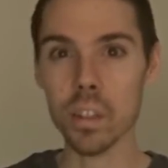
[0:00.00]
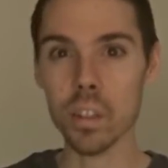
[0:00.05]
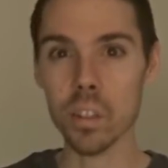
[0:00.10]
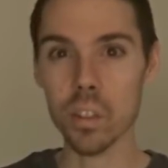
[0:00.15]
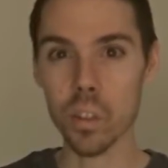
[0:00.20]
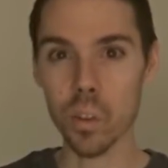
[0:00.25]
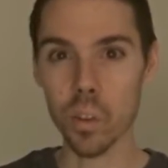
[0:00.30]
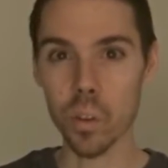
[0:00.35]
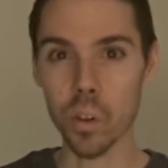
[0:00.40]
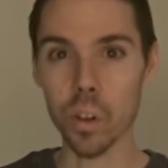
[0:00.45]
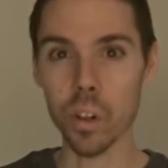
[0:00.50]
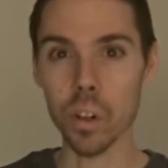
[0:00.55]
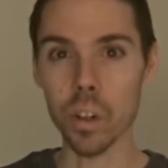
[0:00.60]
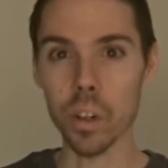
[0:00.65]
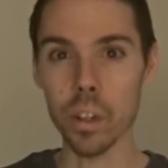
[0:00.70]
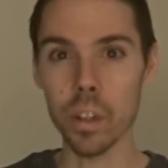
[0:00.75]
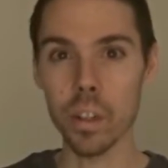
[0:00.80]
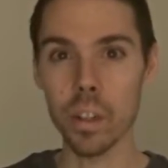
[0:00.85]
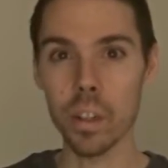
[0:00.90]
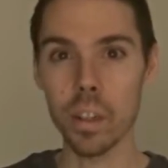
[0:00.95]
store
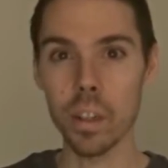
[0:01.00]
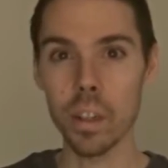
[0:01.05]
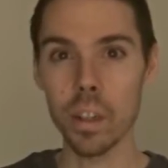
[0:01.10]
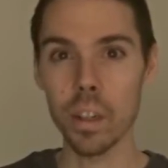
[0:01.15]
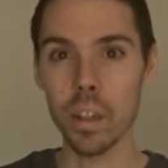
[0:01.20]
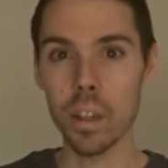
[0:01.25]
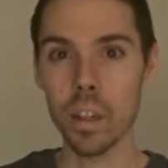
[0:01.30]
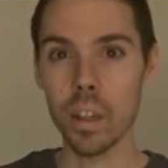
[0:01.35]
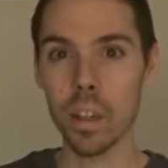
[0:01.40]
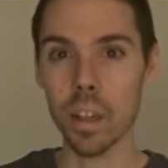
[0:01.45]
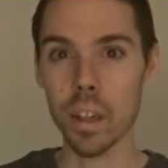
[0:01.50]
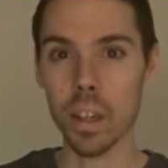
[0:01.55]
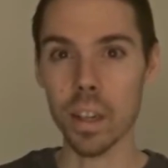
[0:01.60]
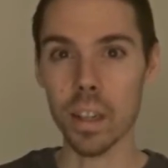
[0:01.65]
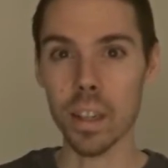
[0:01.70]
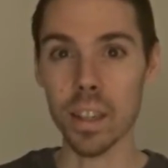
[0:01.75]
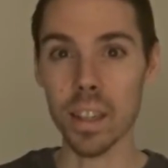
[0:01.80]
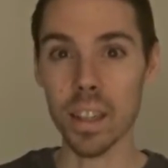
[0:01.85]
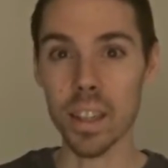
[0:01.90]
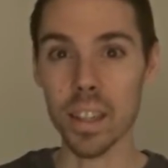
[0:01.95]

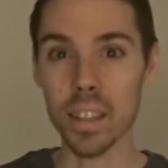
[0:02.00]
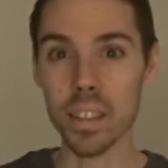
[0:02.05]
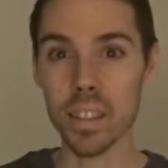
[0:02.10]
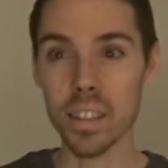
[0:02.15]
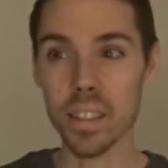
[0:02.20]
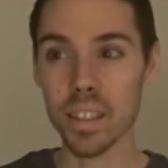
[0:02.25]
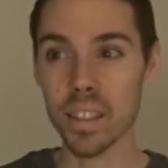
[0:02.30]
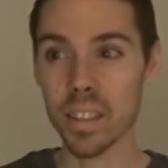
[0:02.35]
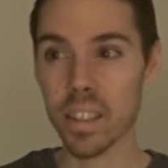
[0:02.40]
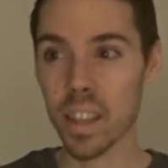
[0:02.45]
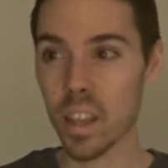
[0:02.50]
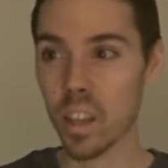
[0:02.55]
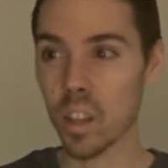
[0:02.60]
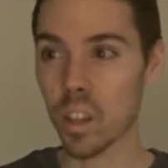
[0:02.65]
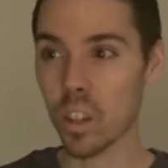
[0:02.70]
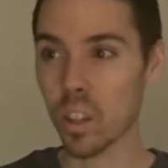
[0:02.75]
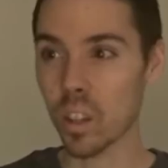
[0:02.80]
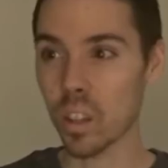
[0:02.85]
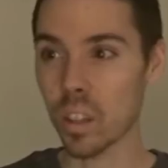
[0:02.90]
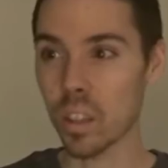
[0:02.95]
and they
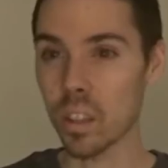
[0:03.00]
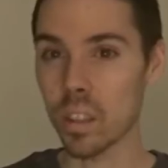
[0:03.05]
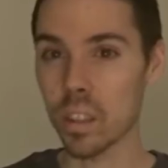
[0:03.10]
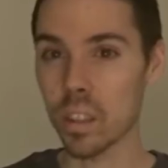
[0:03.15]
sell